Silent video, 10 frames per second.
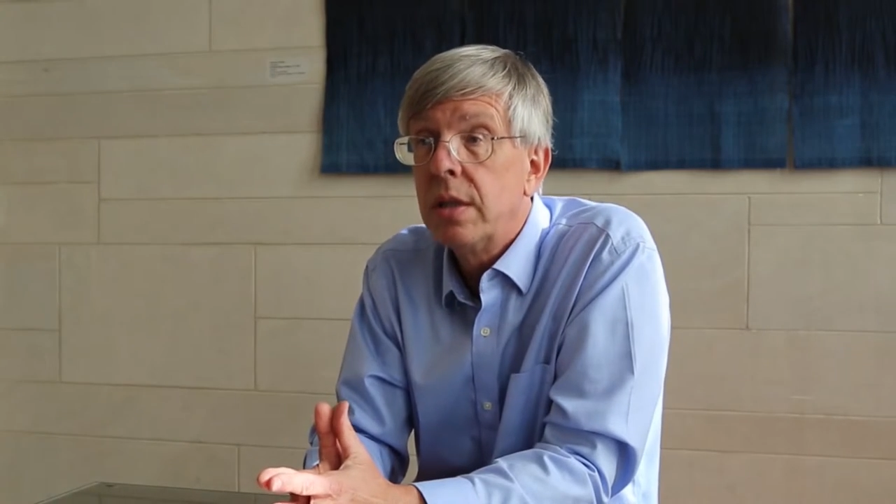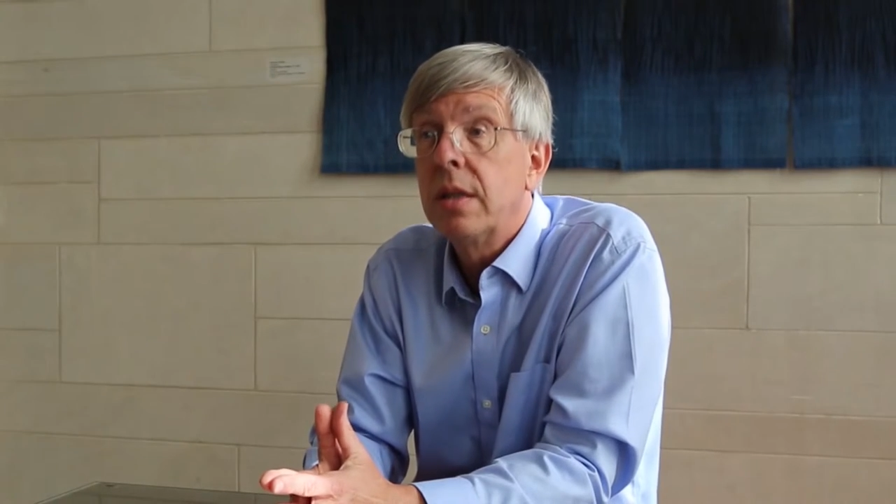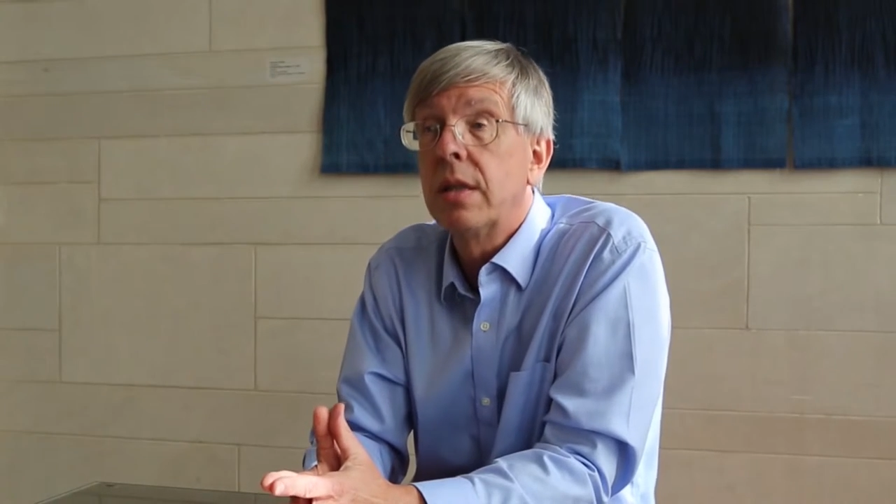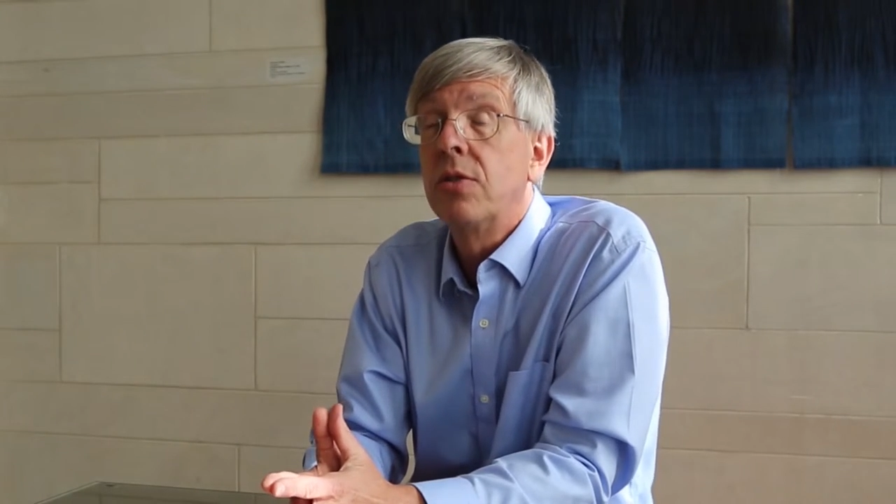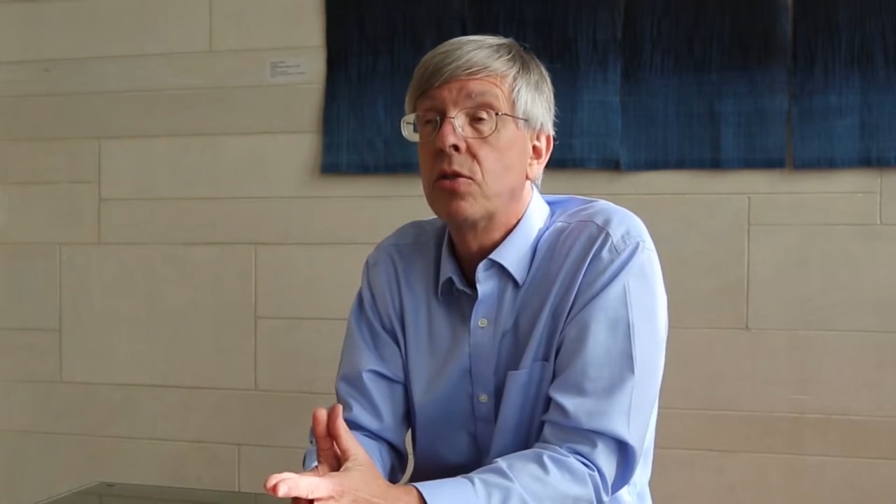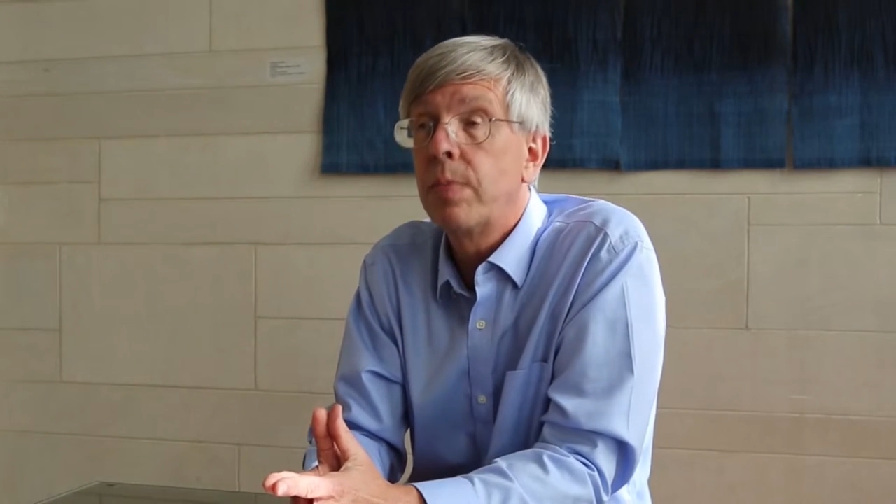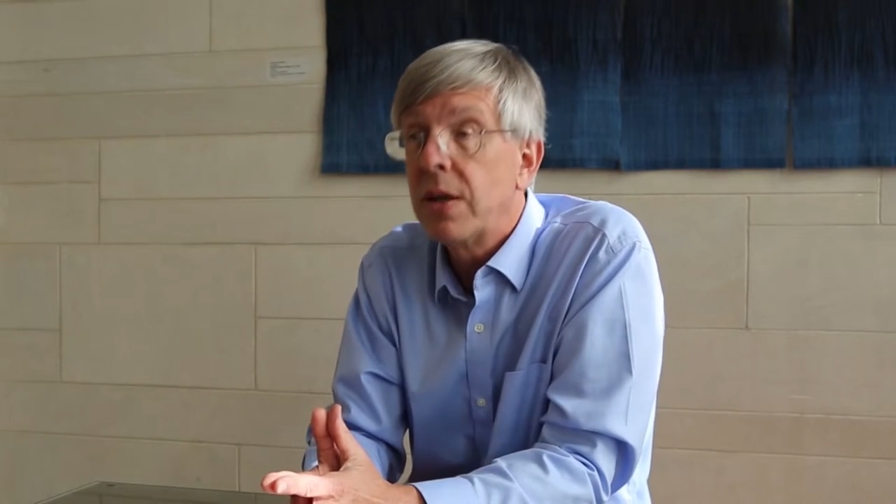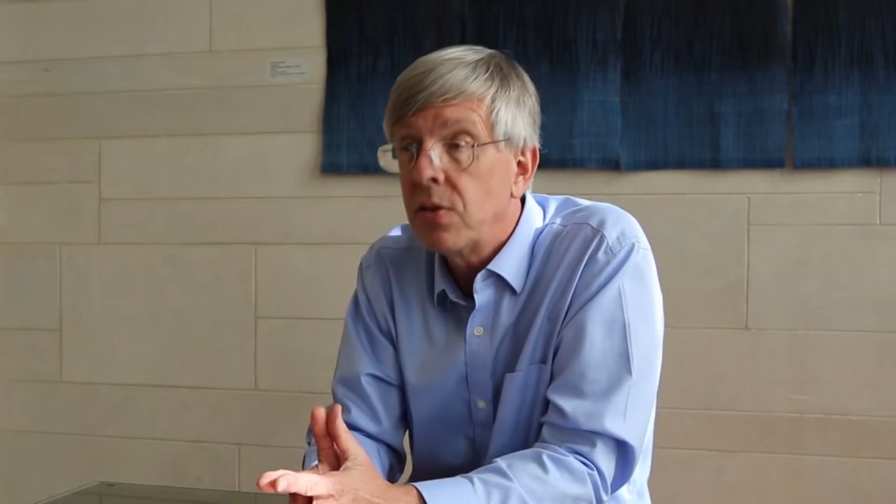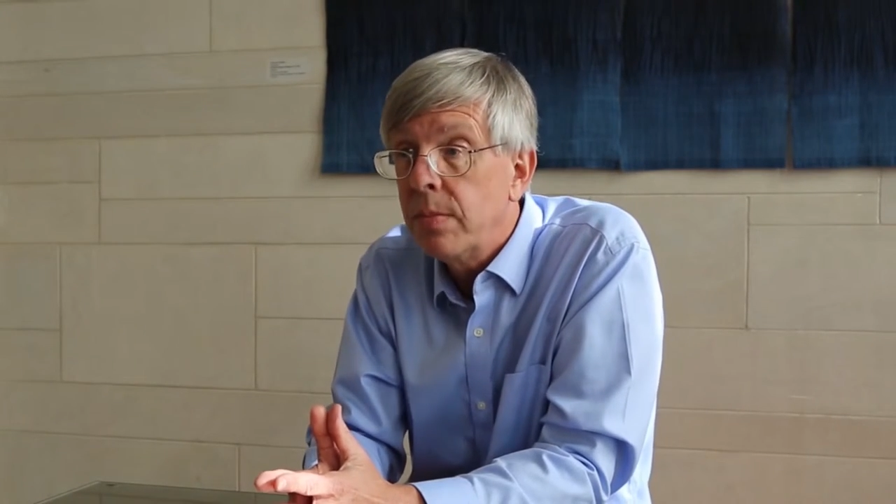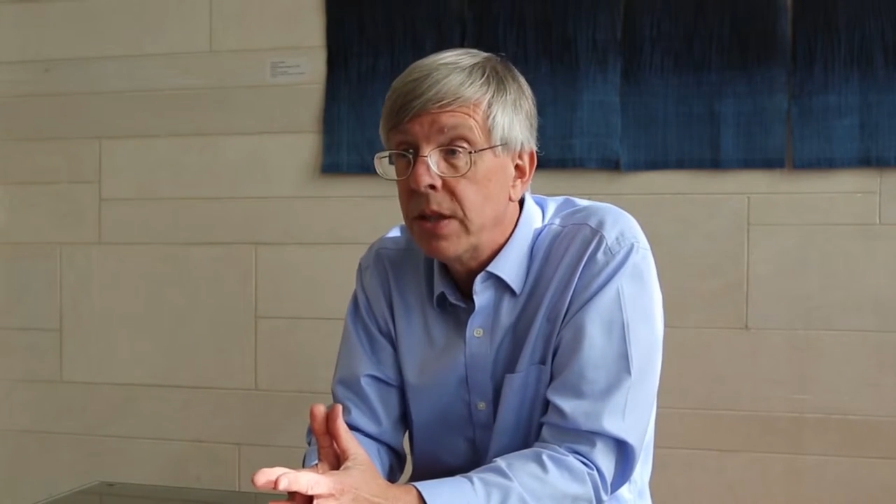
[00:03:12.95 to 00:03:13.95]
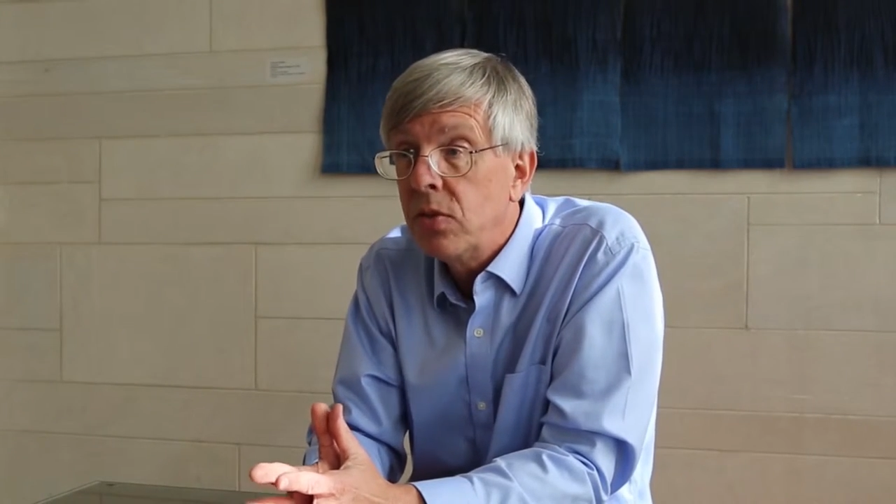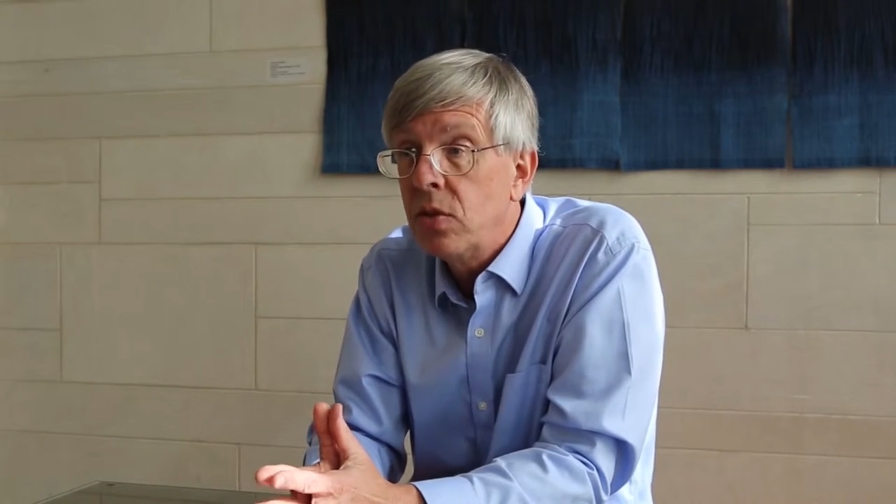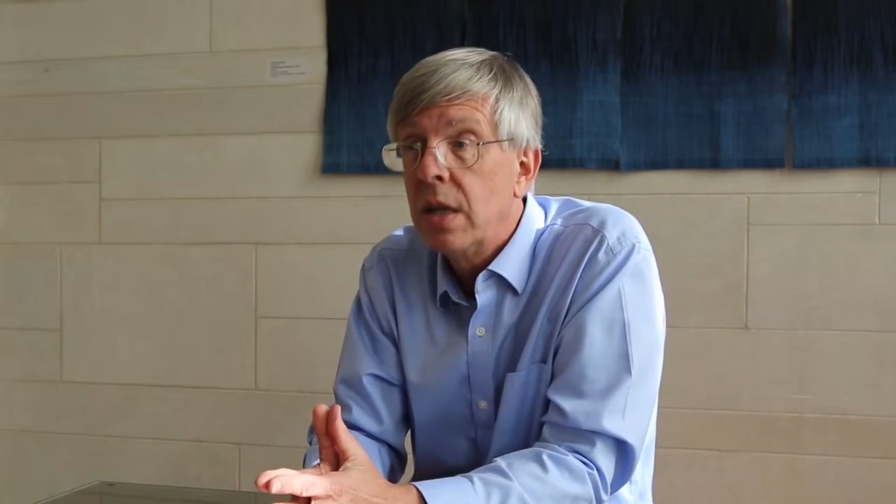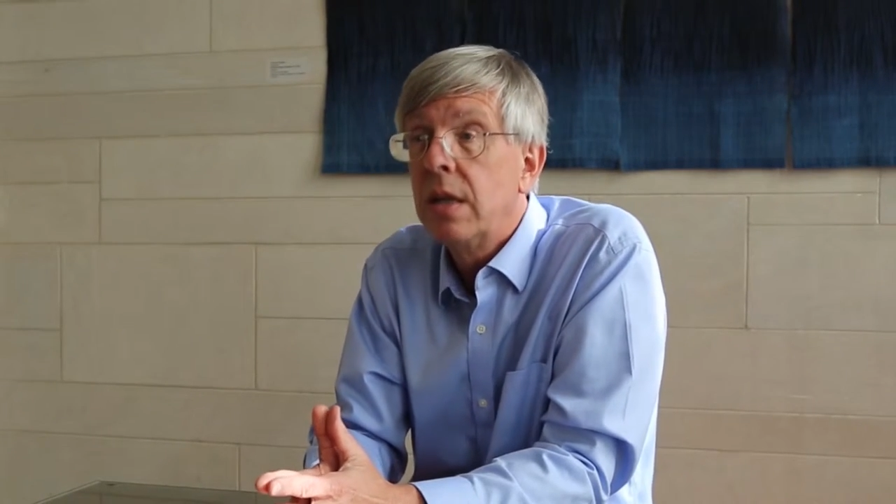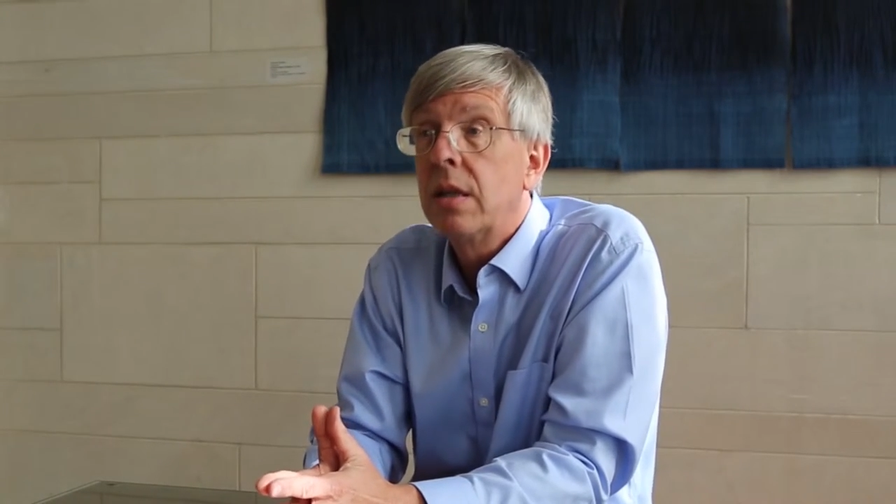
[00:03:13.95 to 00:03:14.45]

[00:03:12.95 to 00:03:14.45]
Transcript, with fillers: to the specimens,